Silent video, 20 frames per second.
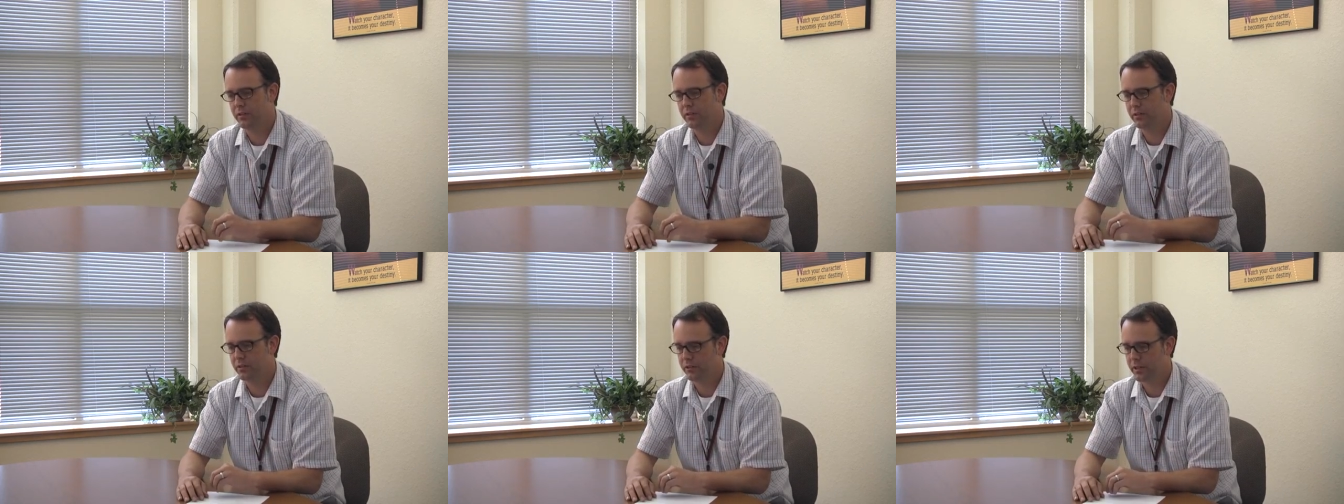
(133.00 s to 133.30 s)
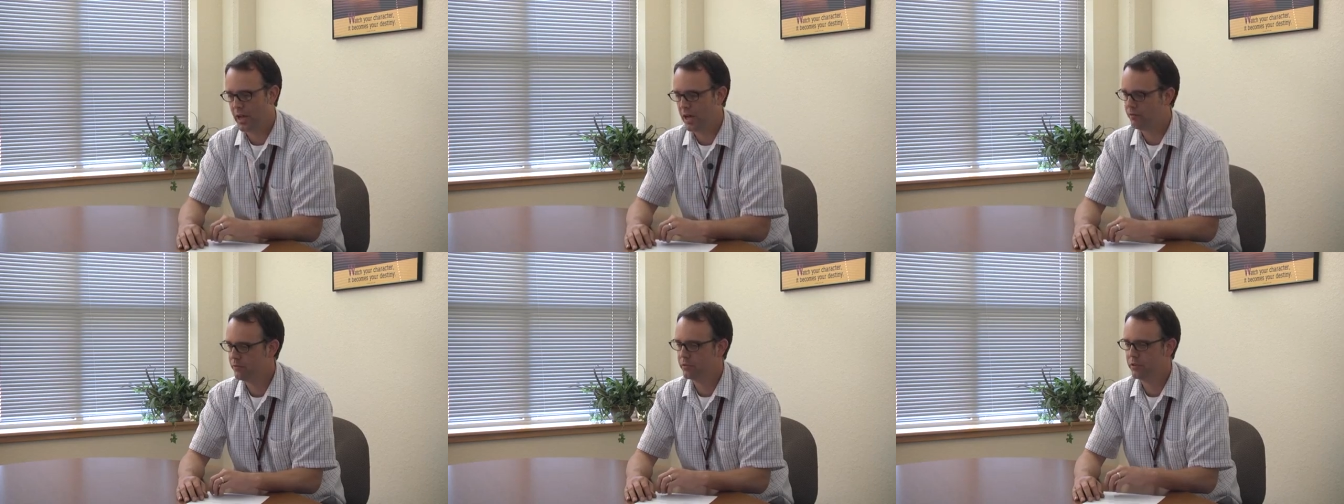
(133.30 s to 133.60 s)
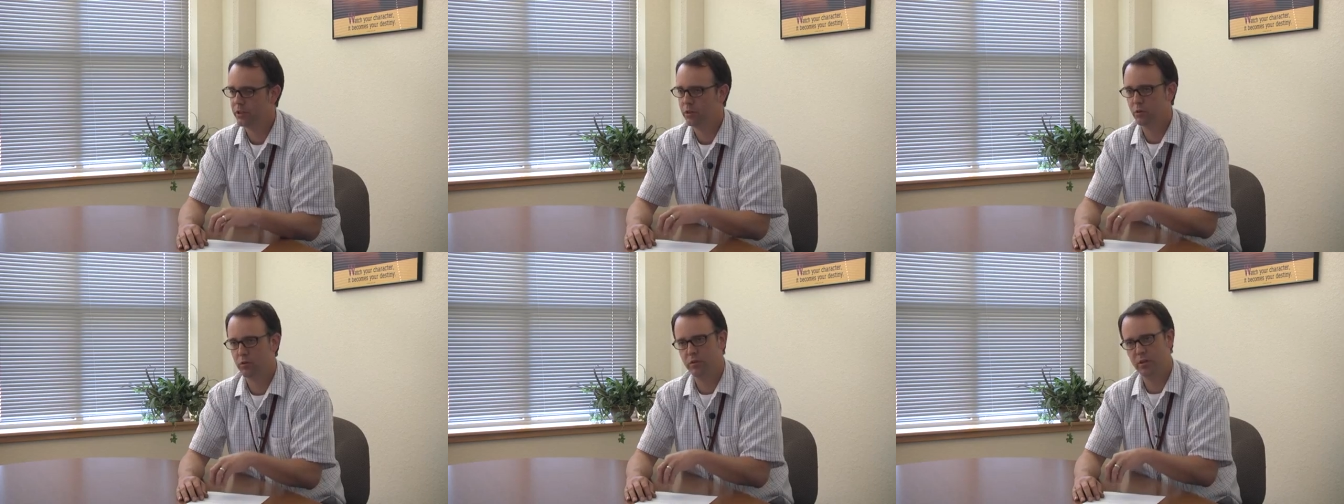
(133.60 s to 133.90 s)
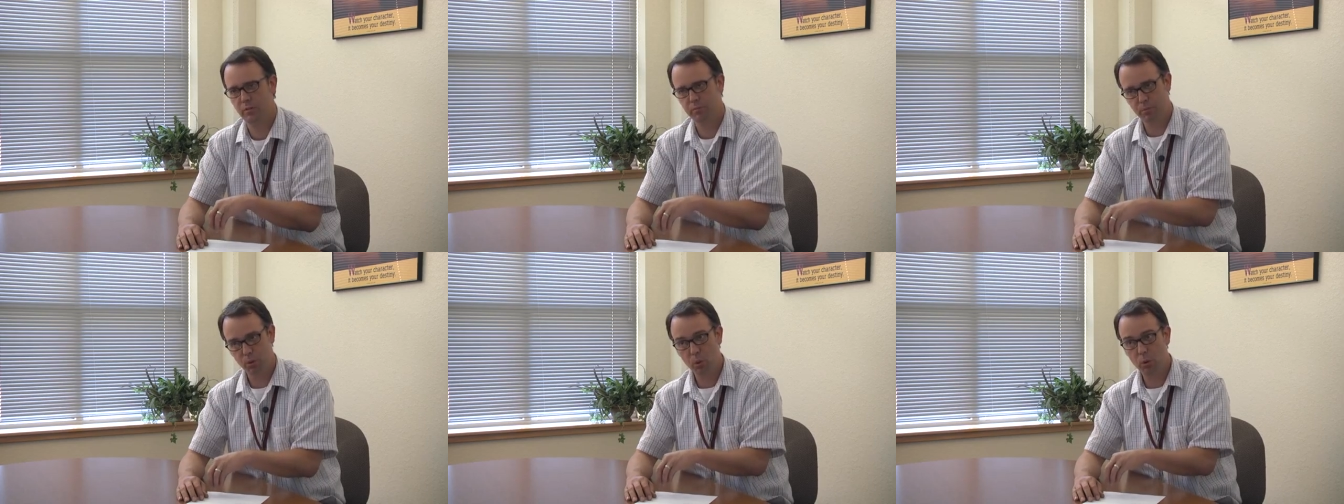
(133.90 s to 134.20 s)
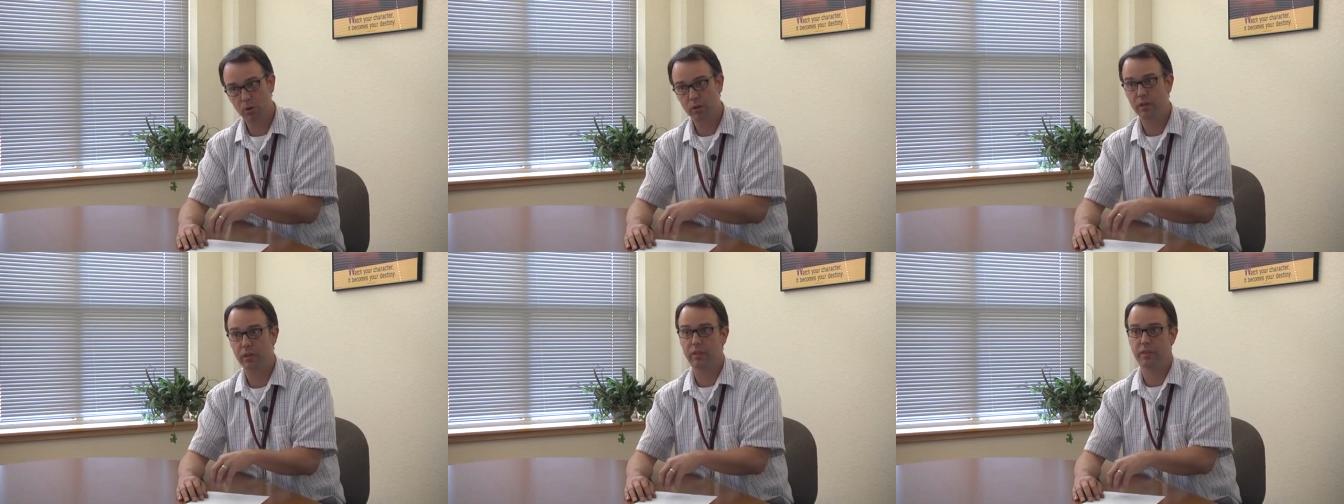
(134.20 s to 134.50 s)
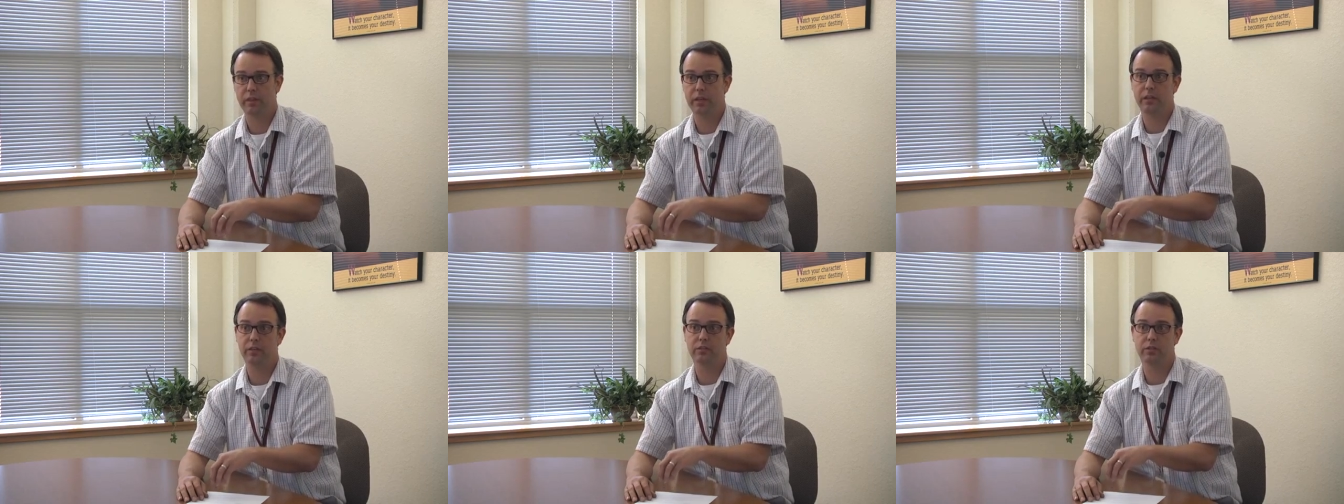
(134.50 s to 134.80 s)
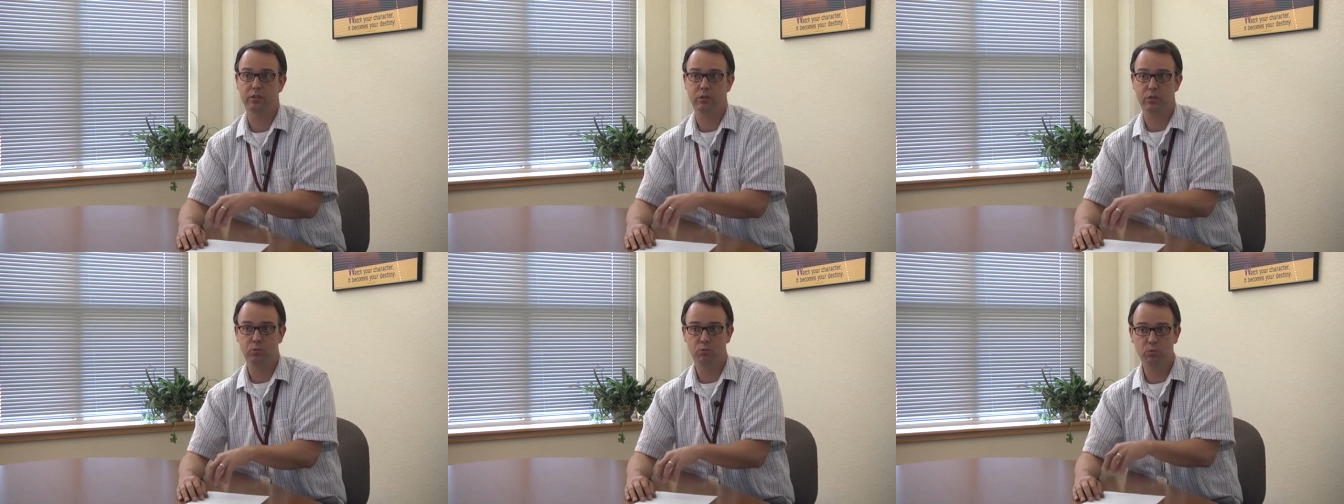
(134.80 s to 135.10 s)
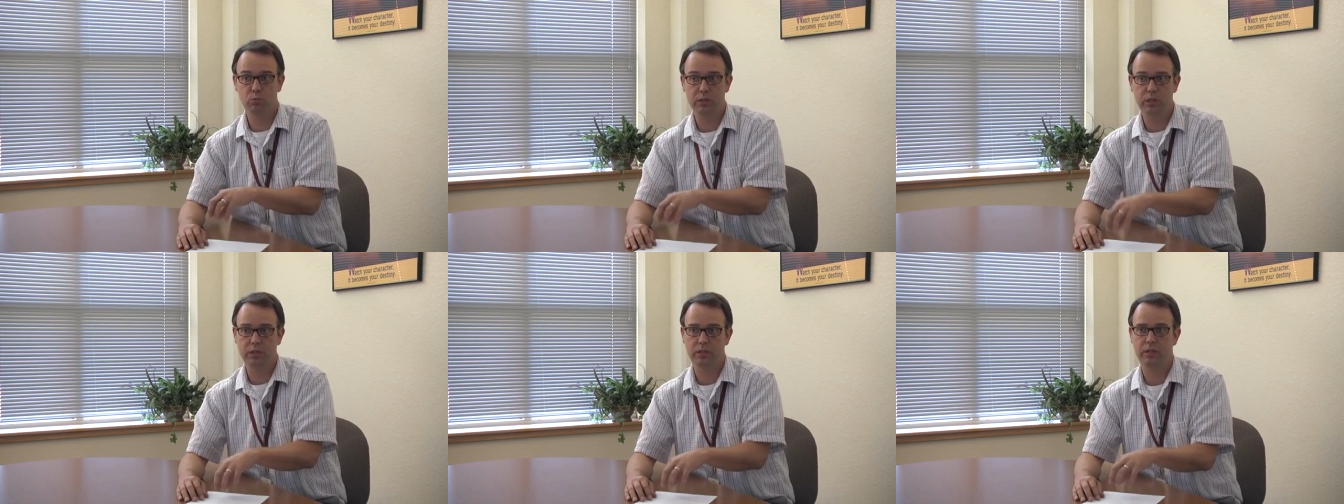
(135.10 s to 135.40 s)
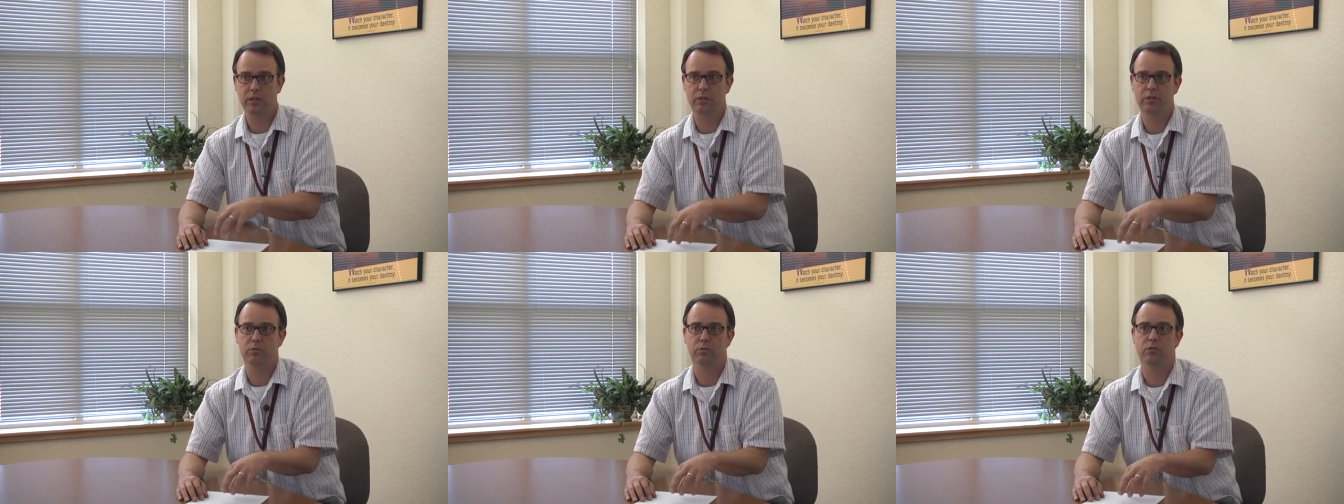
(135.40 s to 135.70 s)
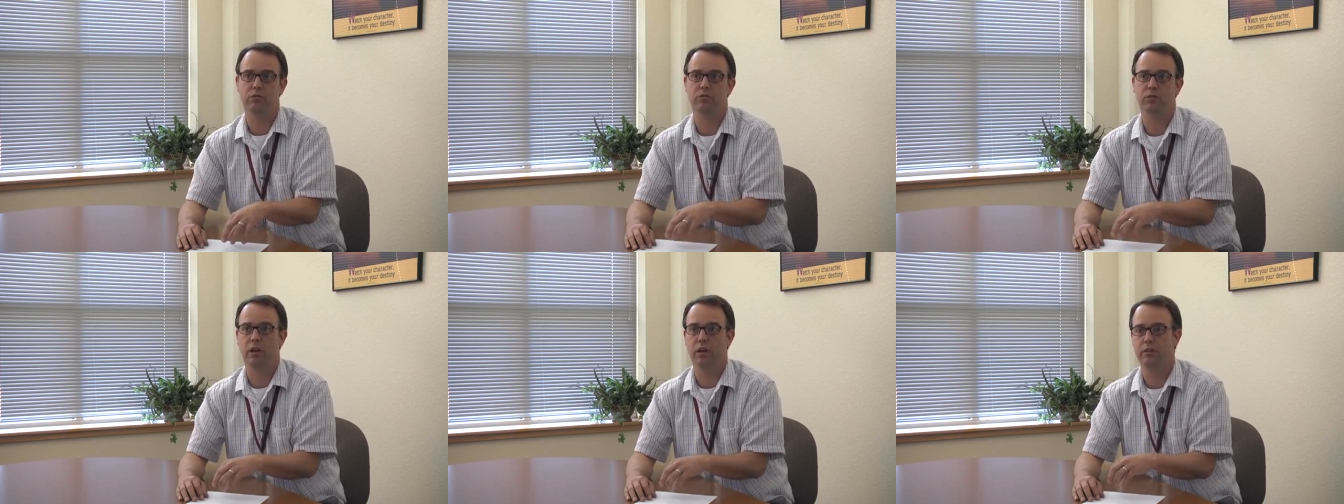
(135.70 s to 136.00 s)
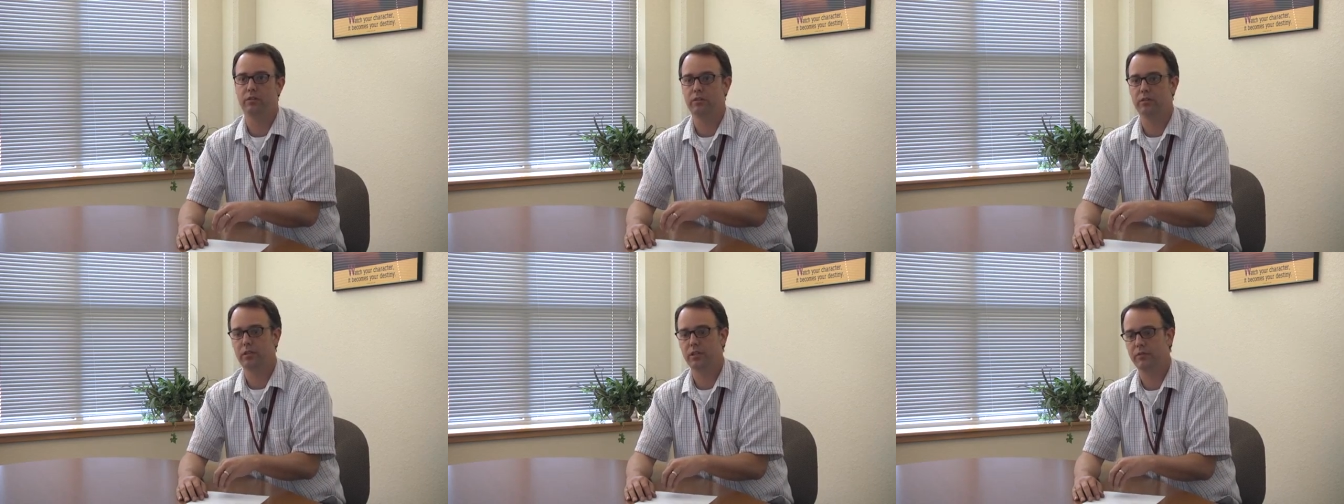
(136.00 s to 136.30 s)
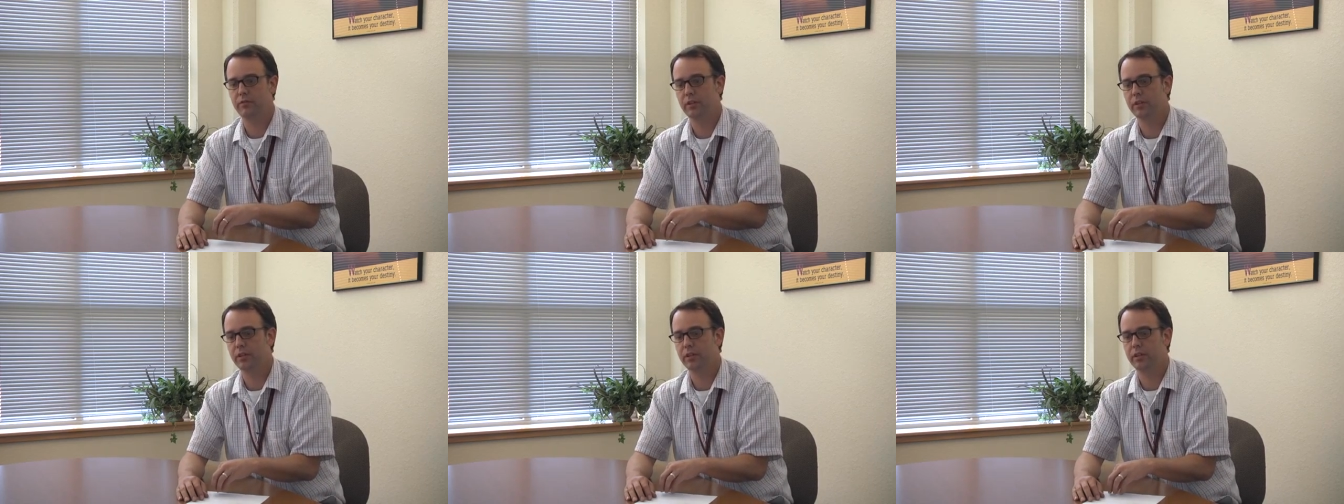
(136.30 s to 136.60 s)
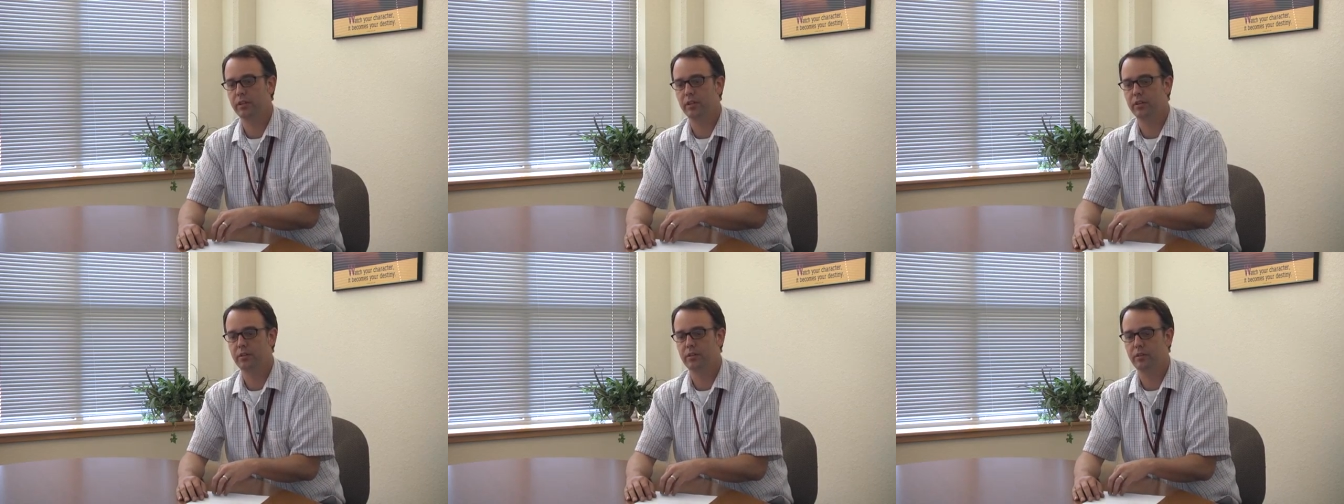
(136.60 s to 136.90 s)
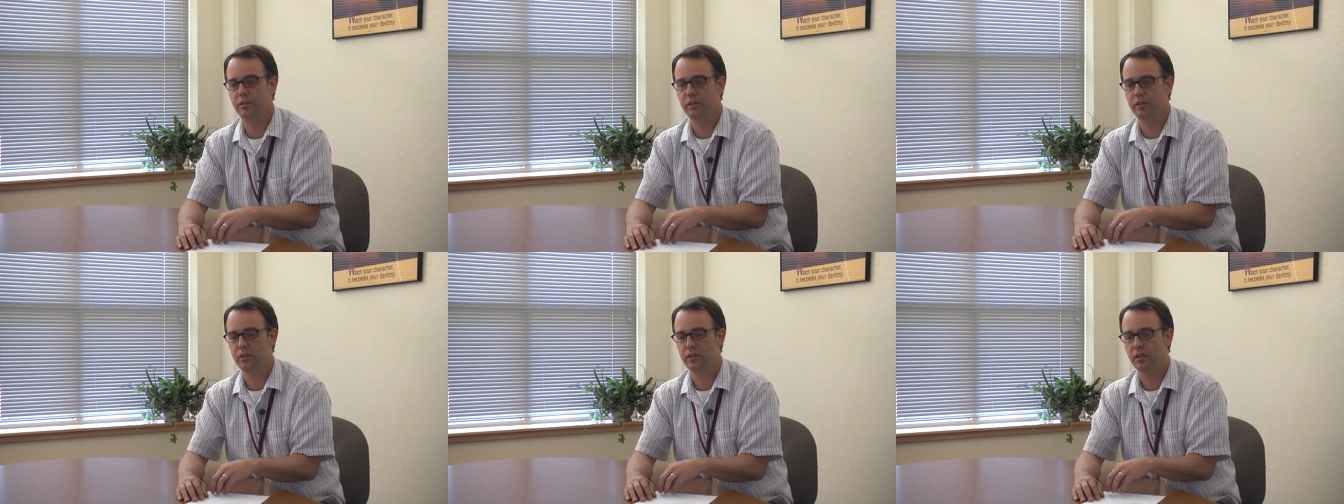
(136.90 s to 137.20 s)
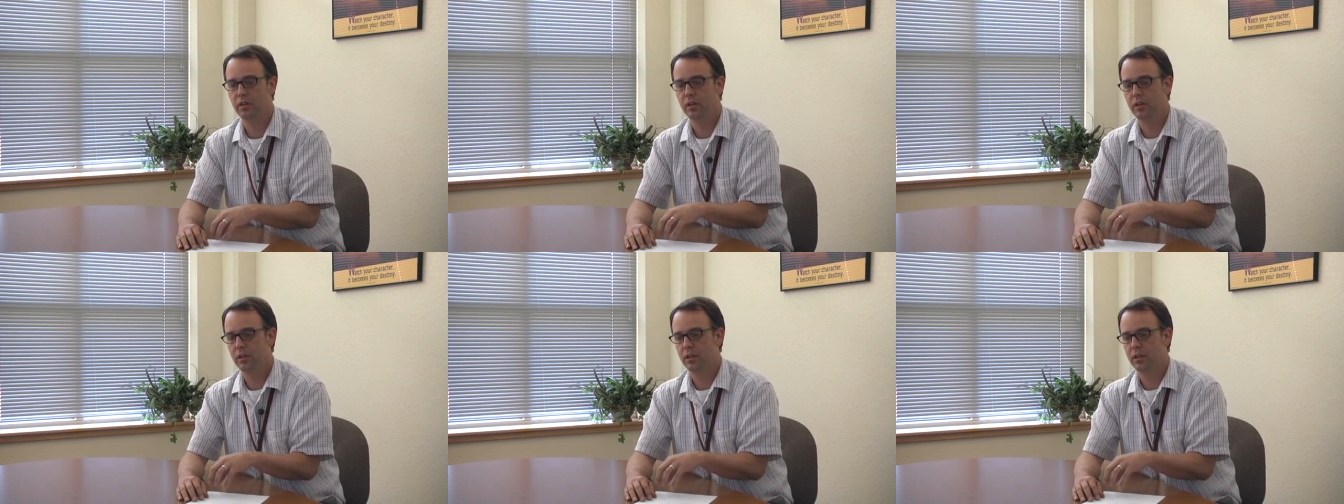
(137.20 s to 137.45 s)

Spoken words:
scaffolding or the important things that you really need to address, giving the kids the